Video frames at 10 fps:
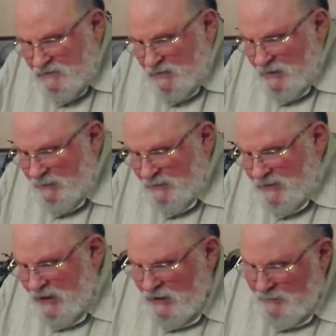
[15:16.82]
But the
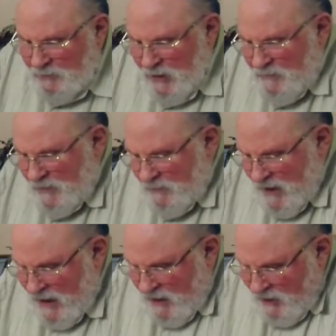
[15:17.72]
particular point being
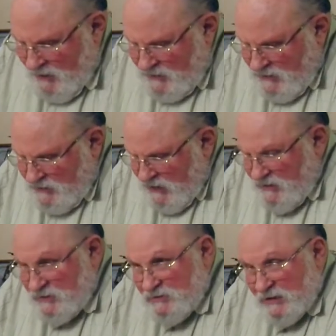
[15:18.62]
made here is that
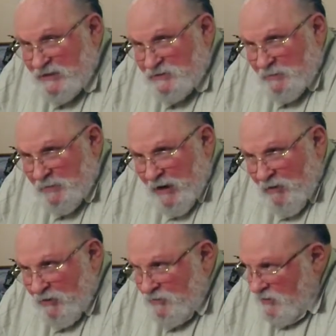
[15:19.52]
Jesus has the
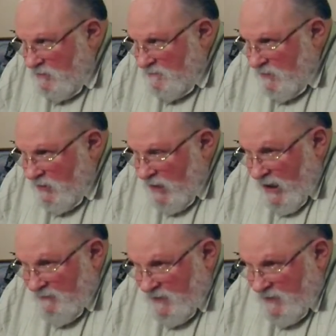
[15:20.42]
power to confer life.